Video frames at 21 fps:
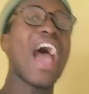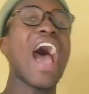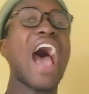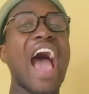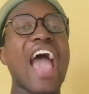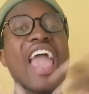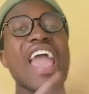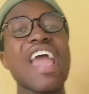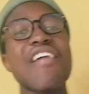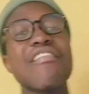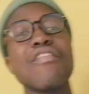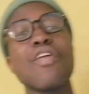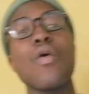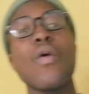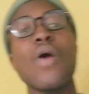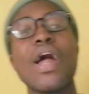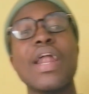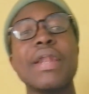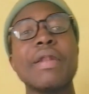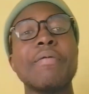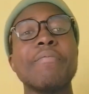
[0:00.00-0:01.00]
Hi
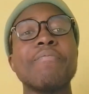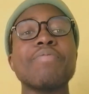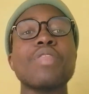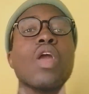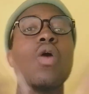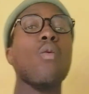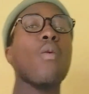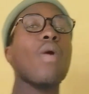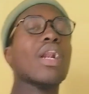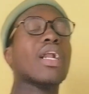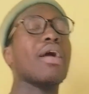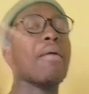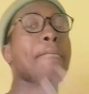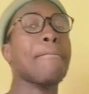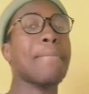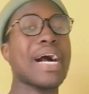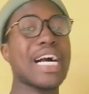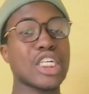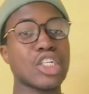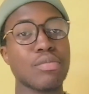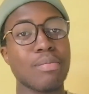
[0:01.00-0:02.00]
everyone, welcome
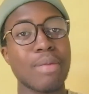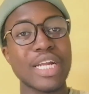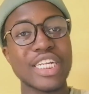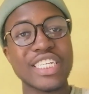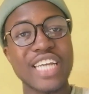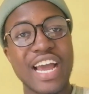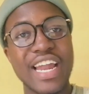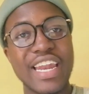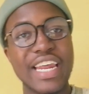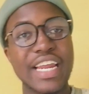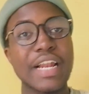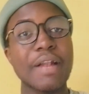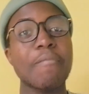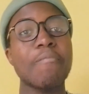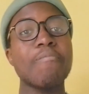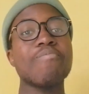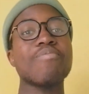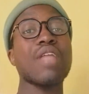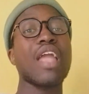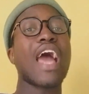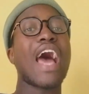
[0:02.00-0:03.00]
back to my channel.
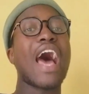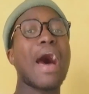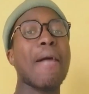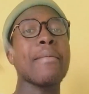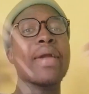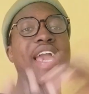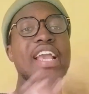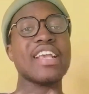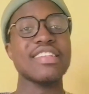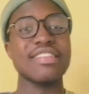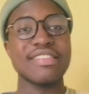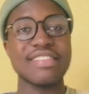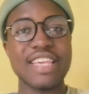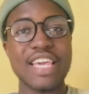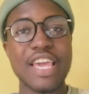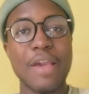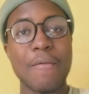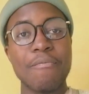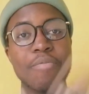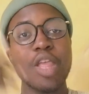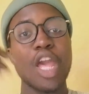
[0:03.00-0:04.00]
I'm AZ,
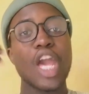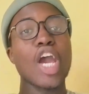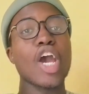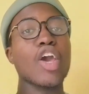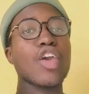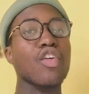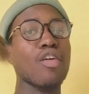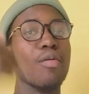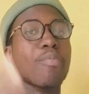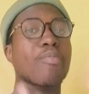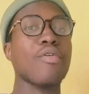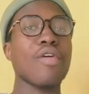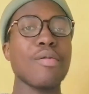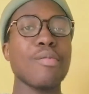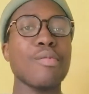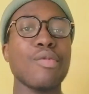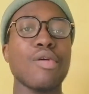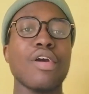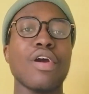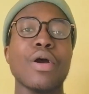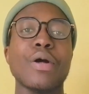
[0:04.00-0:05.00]
your
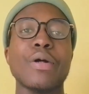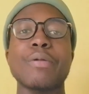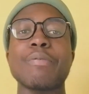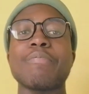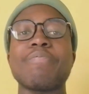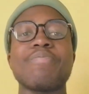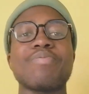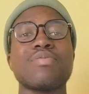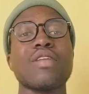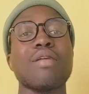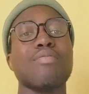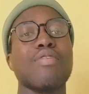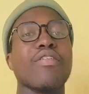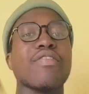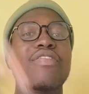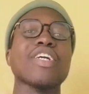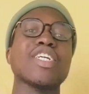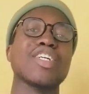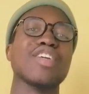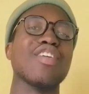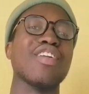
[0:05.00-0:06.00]
premier
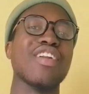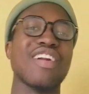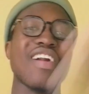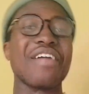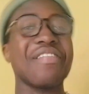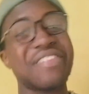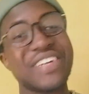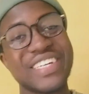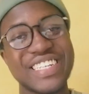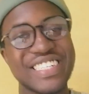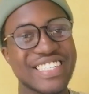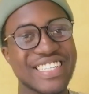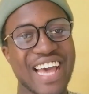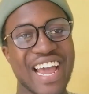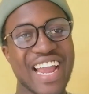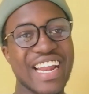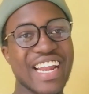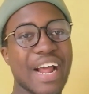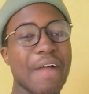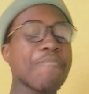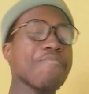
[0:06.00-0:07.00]
professional graphic
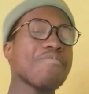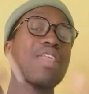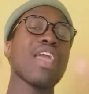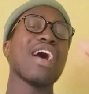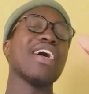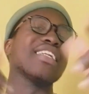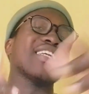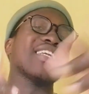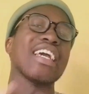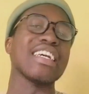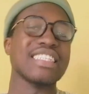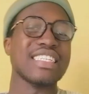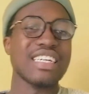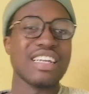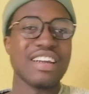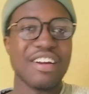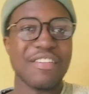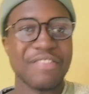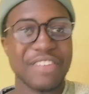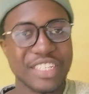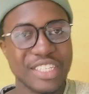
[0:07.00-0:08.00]
designer at AZ
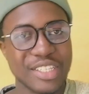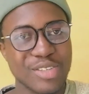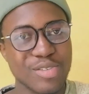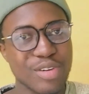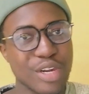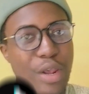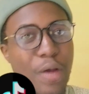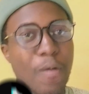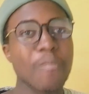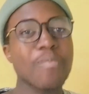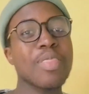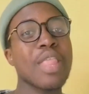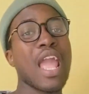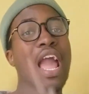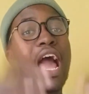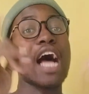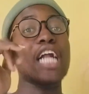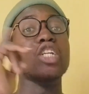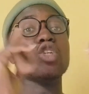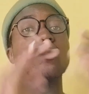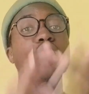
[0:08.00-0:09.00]
Graphic Studio,
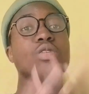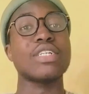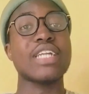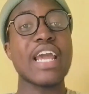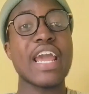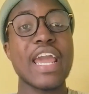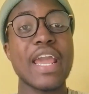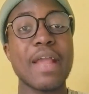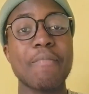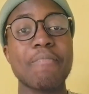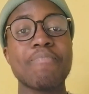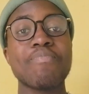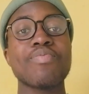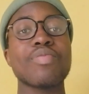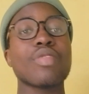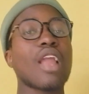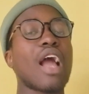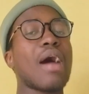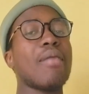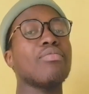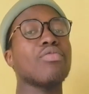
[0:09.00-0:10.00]
and today
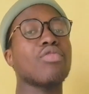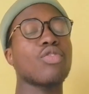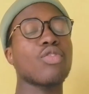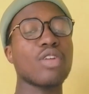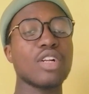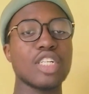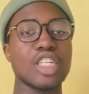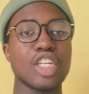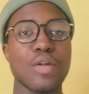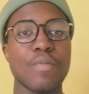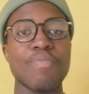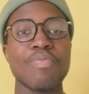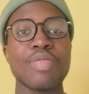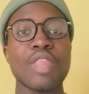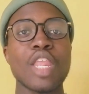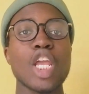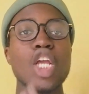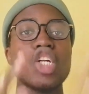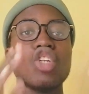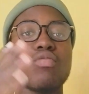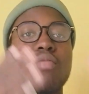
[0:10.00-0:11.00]
I'm thrilled to
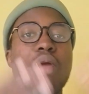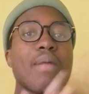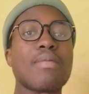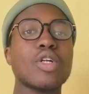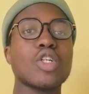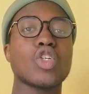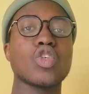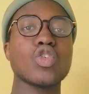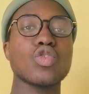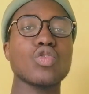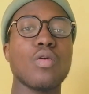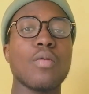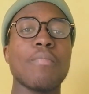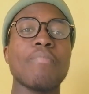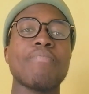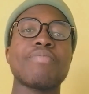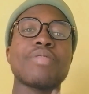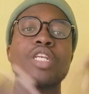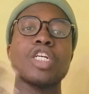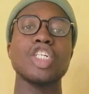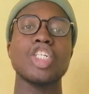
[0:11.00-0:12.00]
be able to
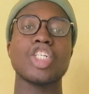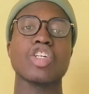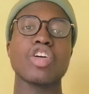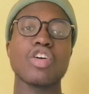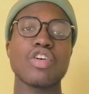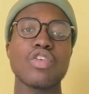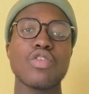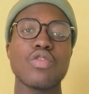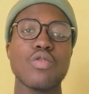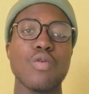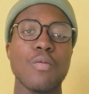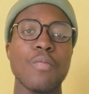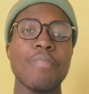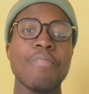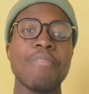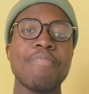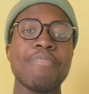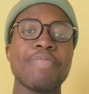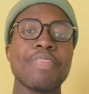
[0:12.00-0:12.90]
show you